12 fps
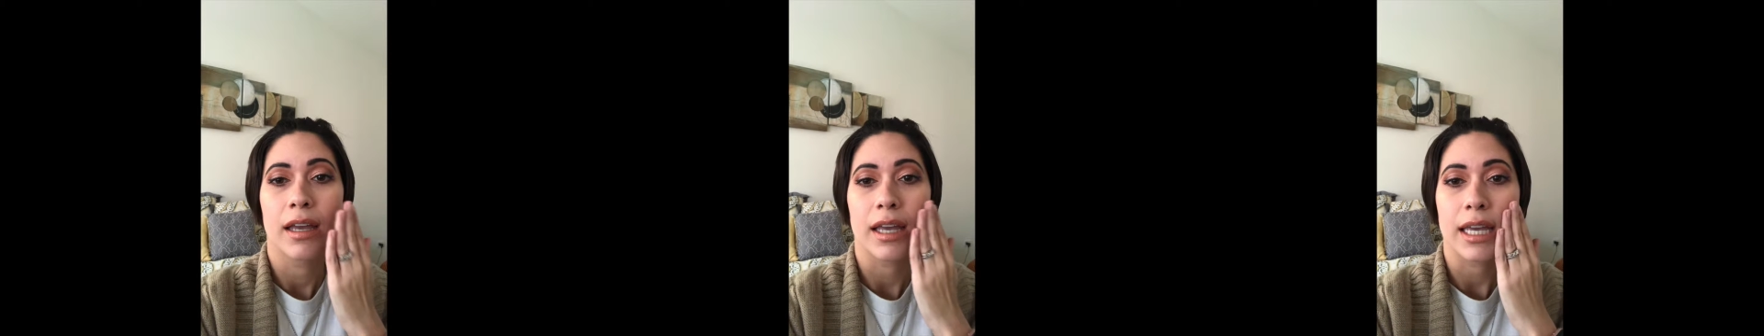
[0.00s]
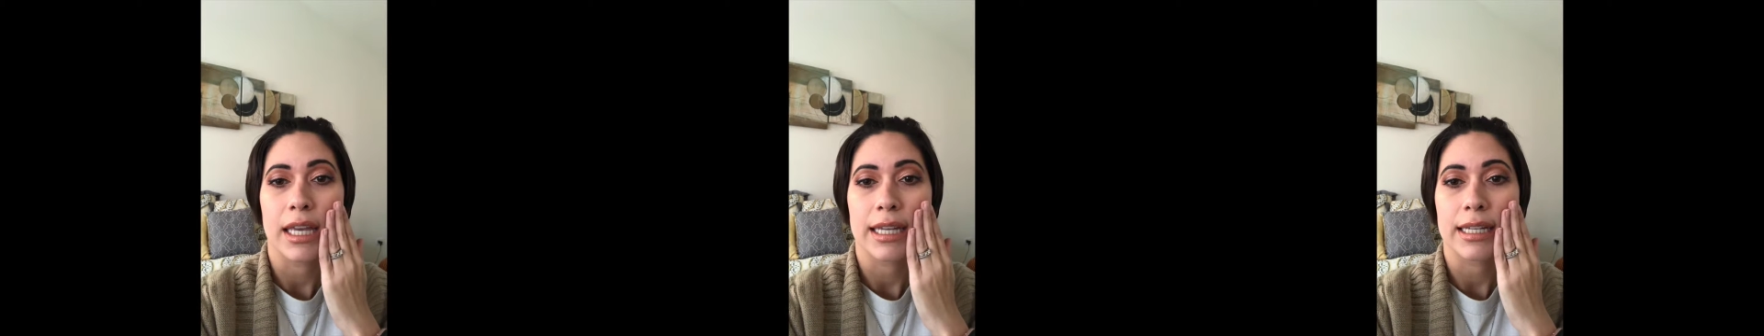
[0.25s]

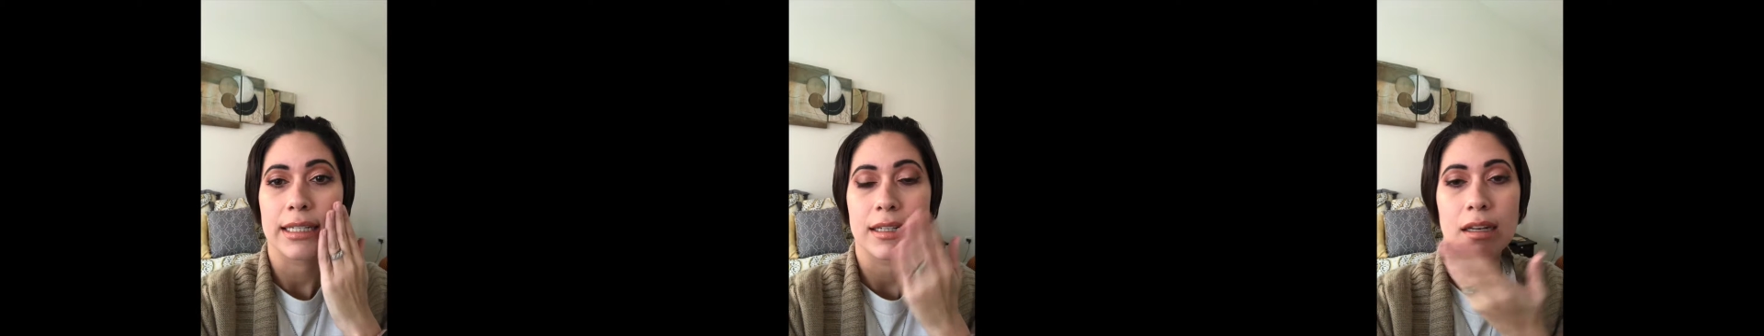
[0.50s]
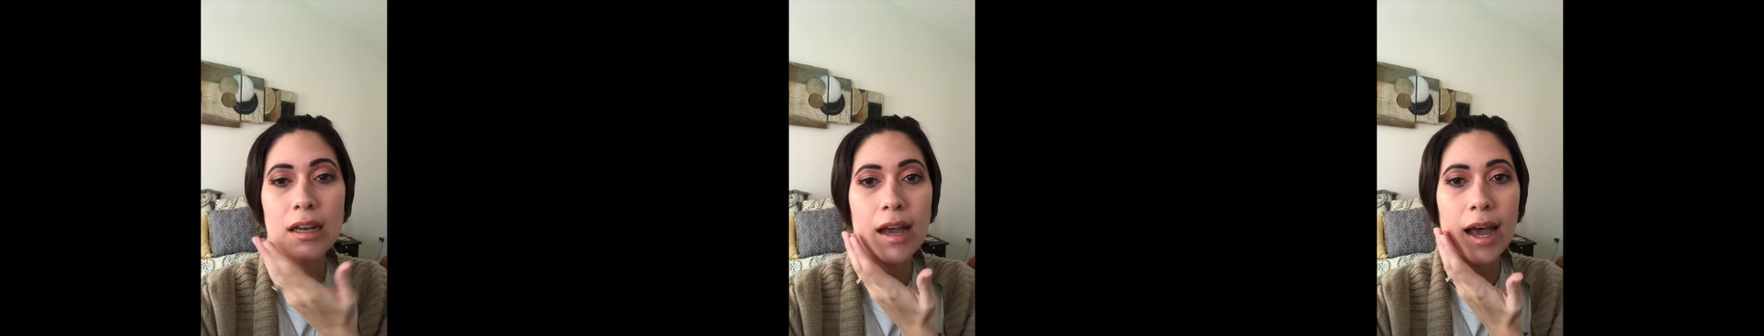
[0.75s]
It
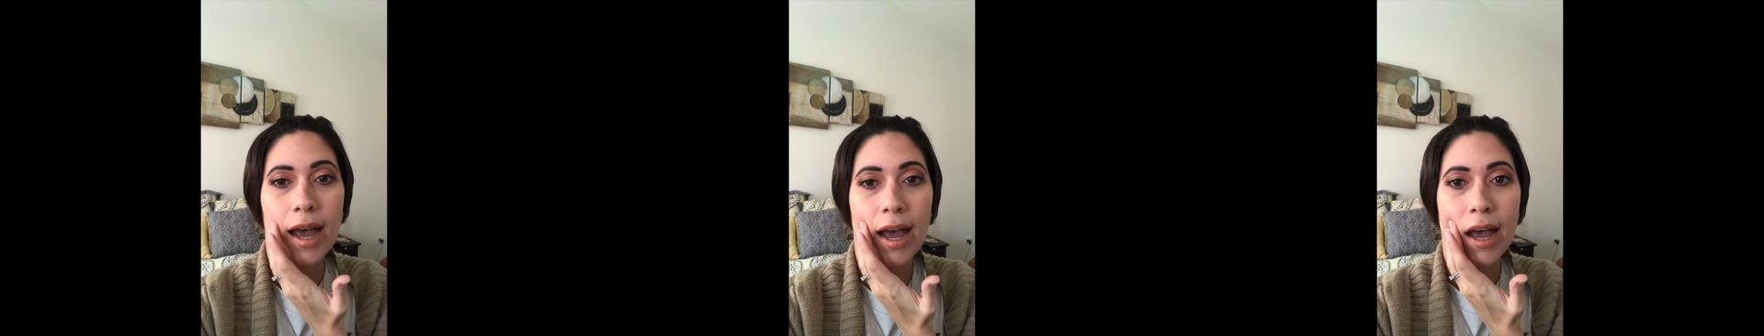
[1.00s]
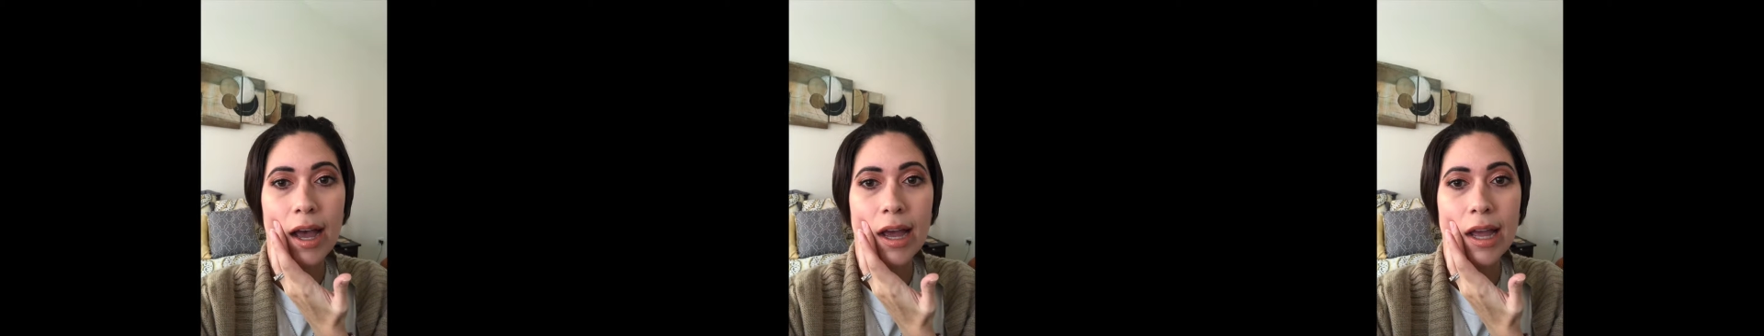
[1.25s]

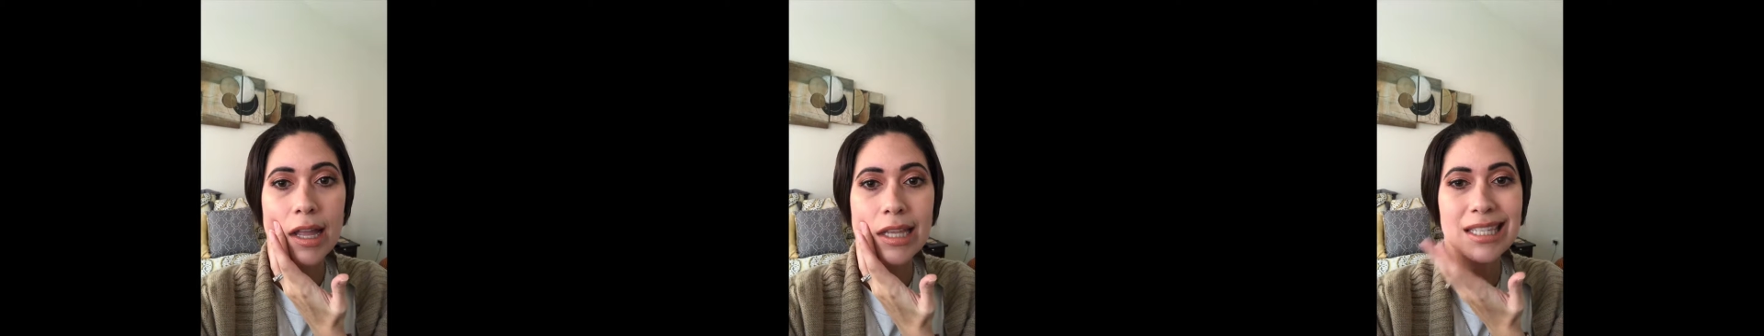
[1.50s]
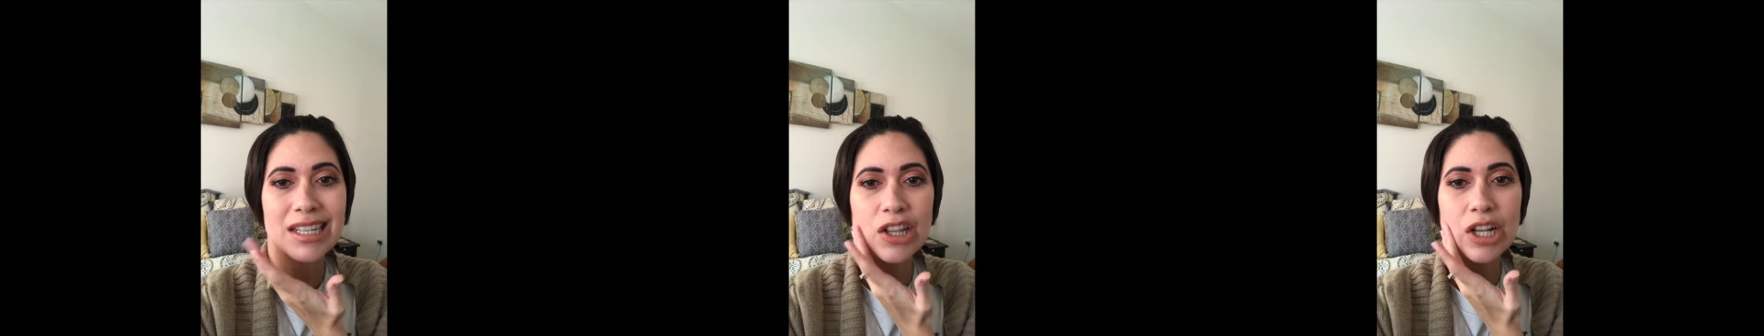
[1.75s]

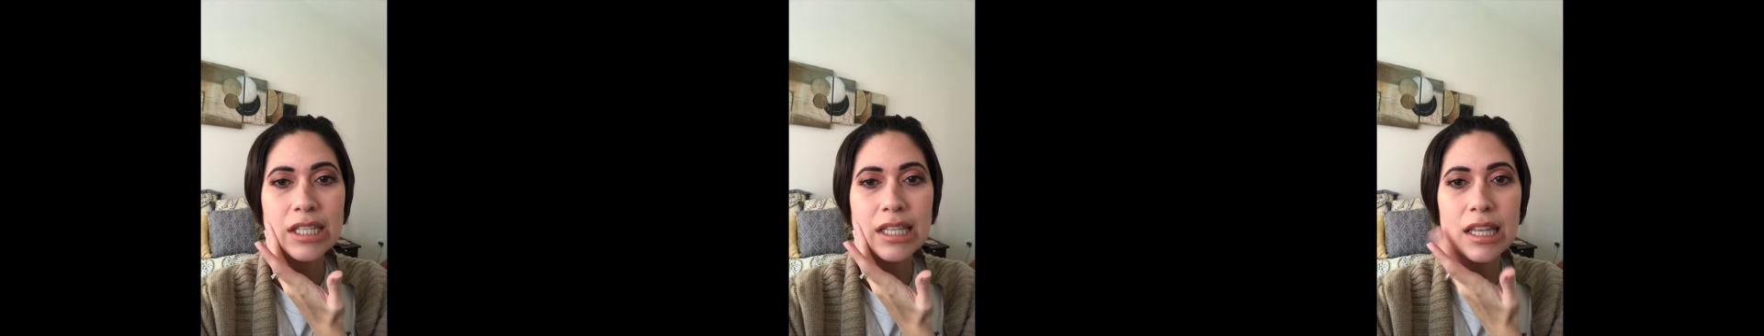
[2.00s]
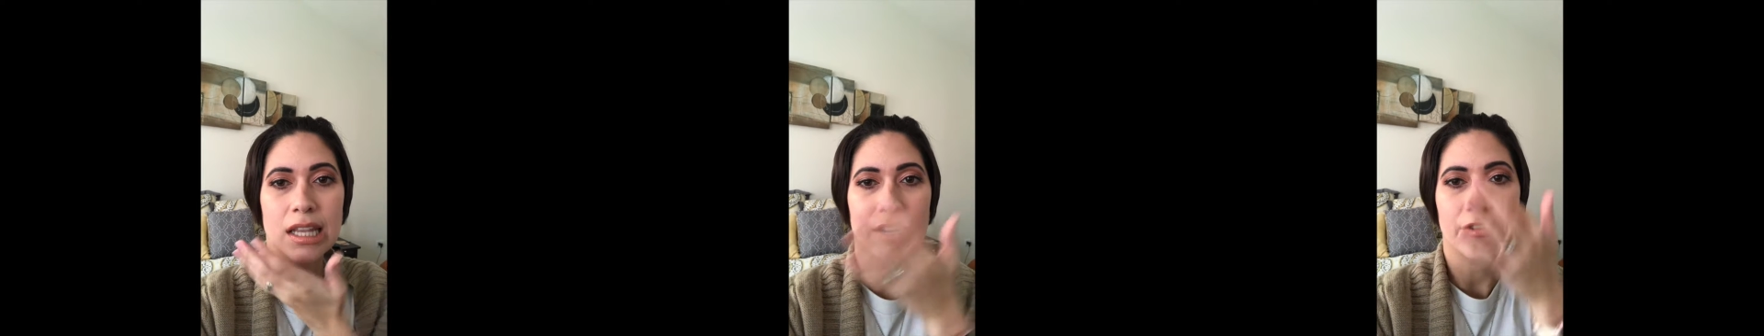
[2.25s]
still looks a
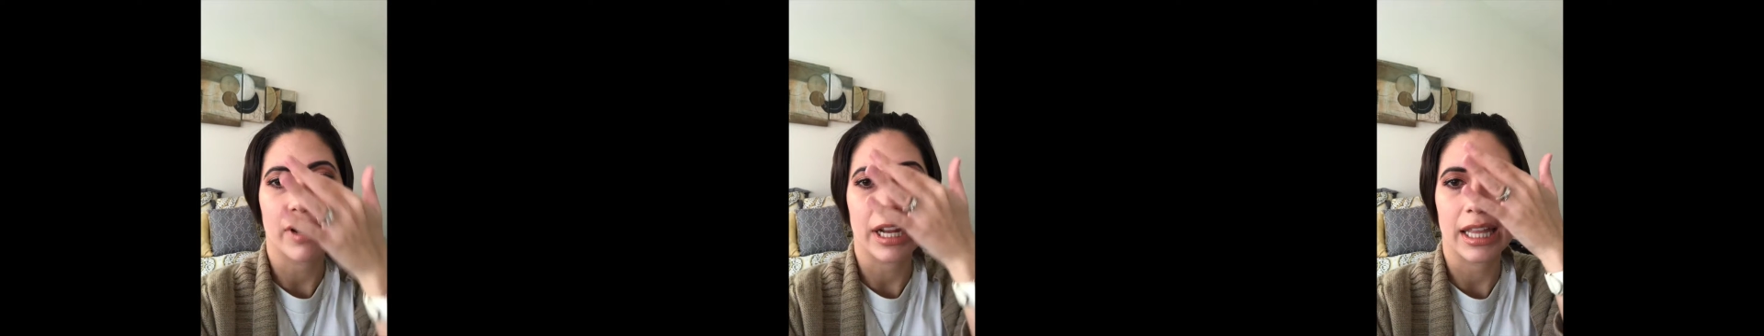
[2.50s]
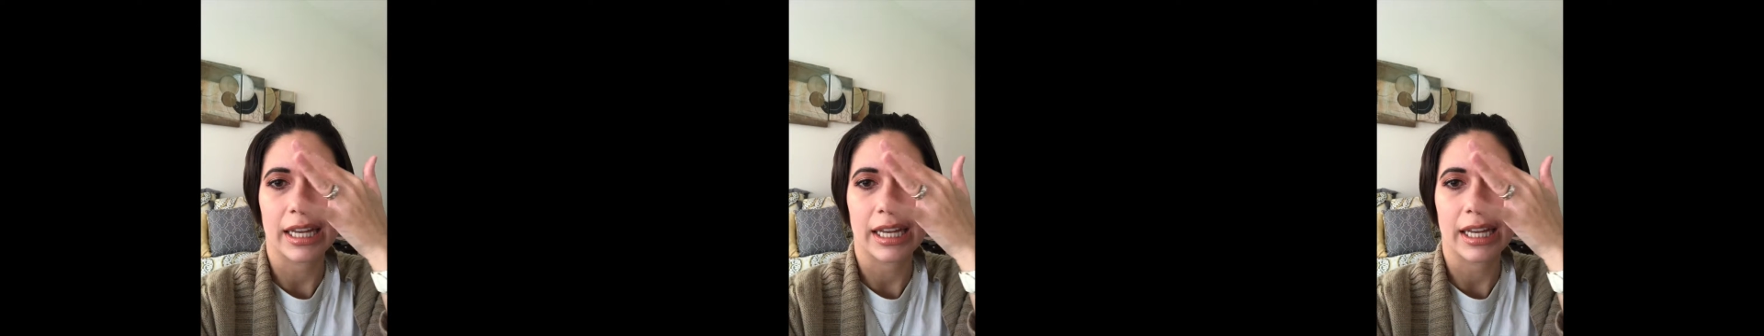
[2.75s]
little funny,